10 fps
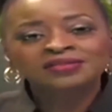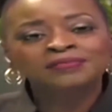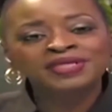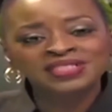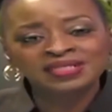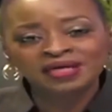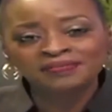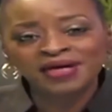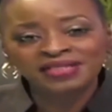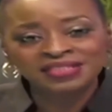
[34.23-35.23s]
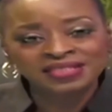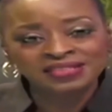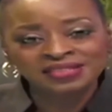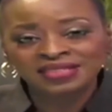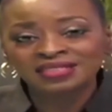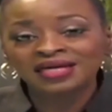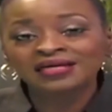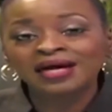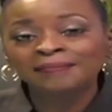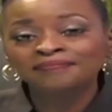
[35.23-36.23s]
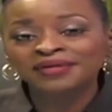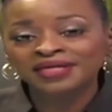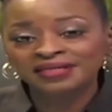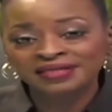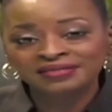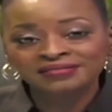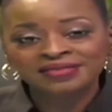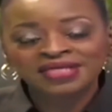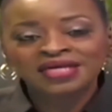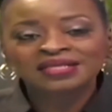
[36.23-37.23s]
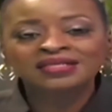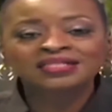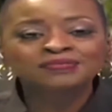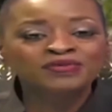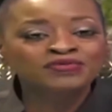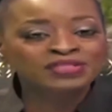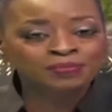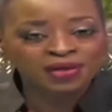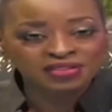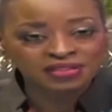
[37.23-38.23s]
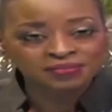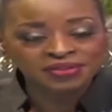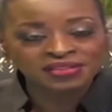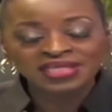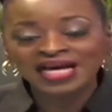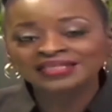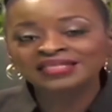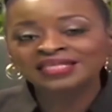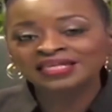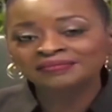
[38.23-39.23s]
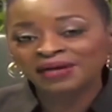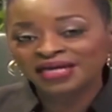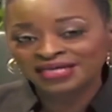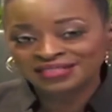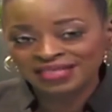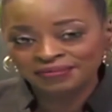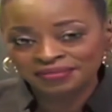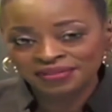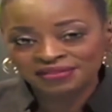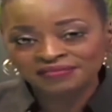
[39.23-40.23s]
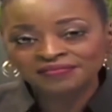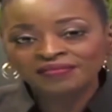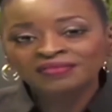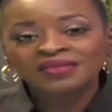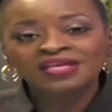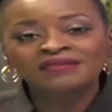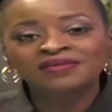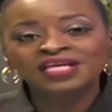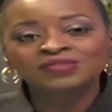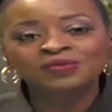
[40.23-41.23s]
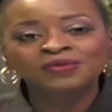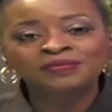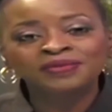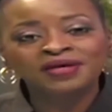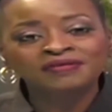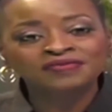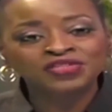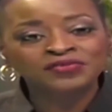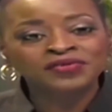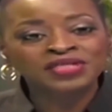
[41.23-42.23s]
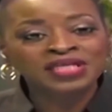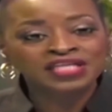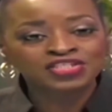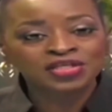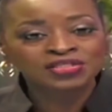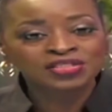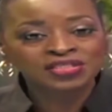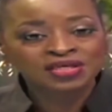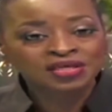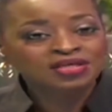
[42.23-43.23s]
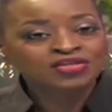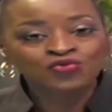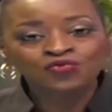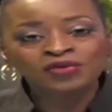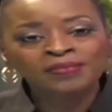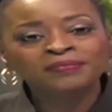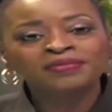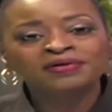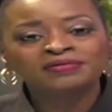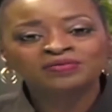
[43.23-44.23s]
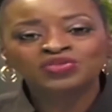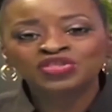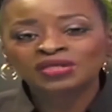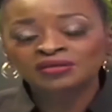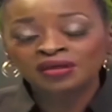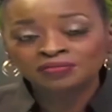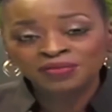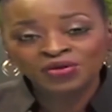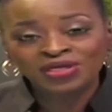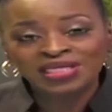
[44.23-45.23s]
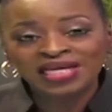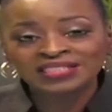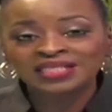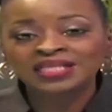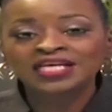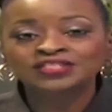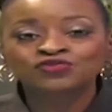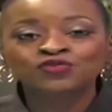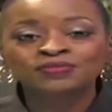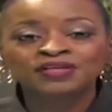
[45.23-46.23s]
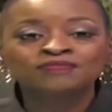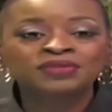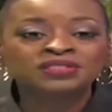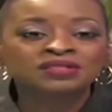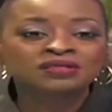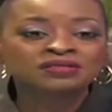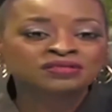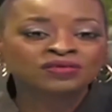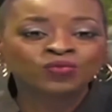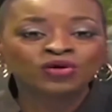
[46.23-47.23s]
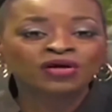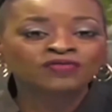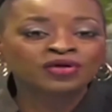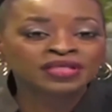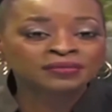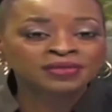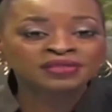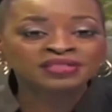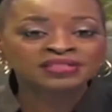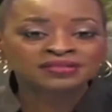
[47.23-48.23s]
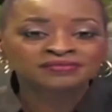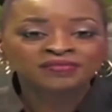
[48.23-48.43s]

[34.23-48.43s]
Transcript: To political parties that are campaigning, let us be responsible and lead by example. Even as we prepare for general elections, do remember we should not be organizing large groups of persons to walk around neighborhoods,